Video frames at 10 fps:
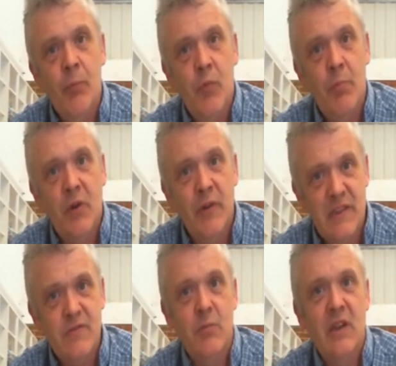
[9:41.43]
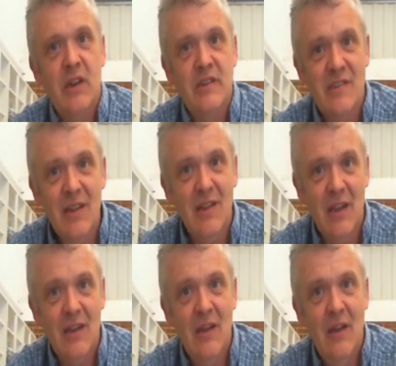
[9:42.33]
We progress from
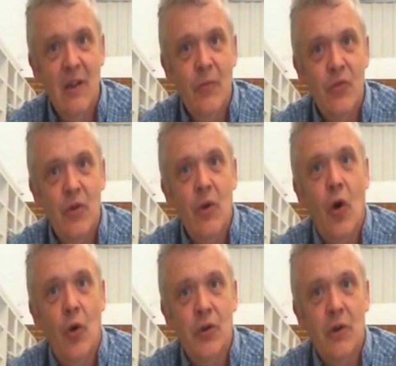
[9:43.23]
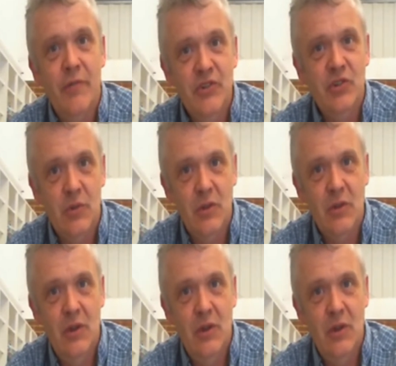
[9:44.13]
kinesthetic to audiovisual.